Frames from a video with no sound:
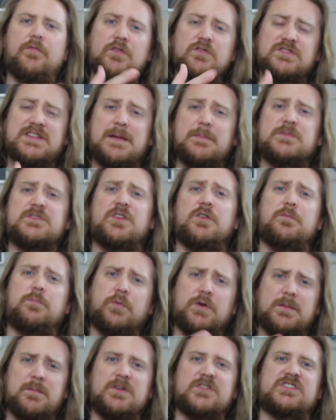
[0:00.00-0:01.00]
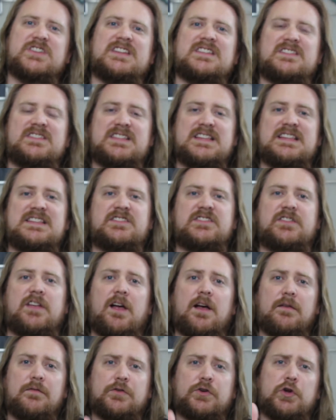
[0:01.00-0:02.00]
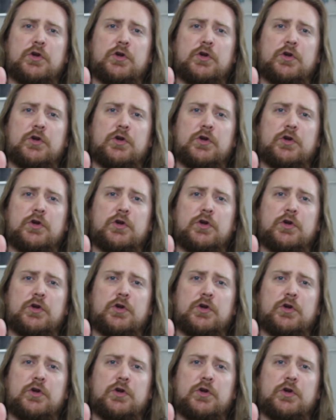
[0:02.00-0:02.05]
first episode pretty much consists of